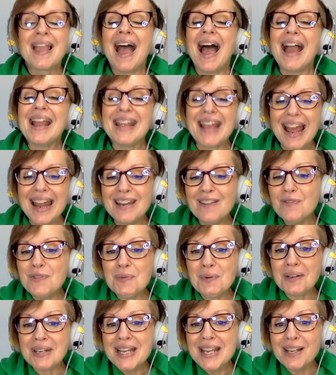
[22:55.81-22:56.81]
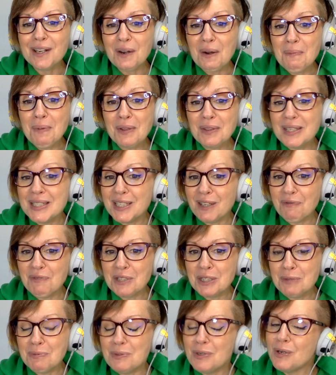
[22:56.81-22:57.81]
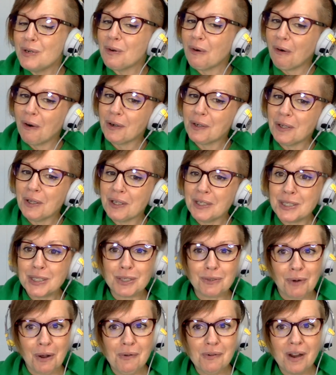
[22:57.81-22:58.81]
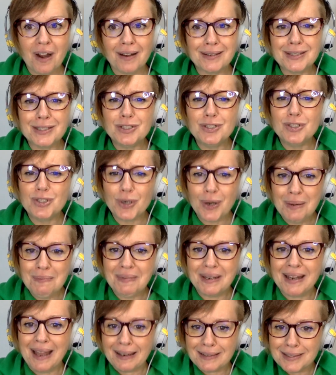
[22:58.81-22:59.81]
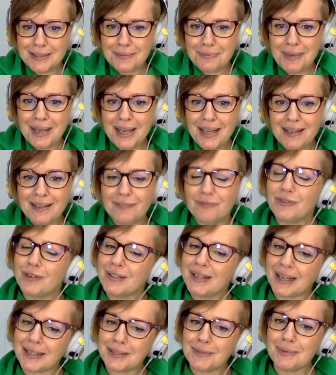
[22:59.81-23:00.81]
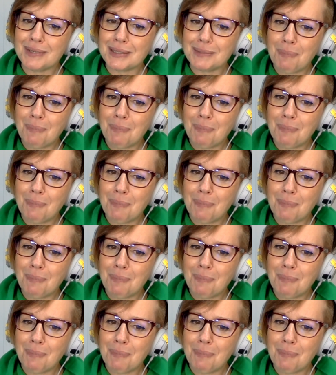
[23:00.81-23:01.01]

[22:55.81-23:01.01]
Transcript: Again, if you want to hear about the difference between oracle and tarot cards, join me next week for next week's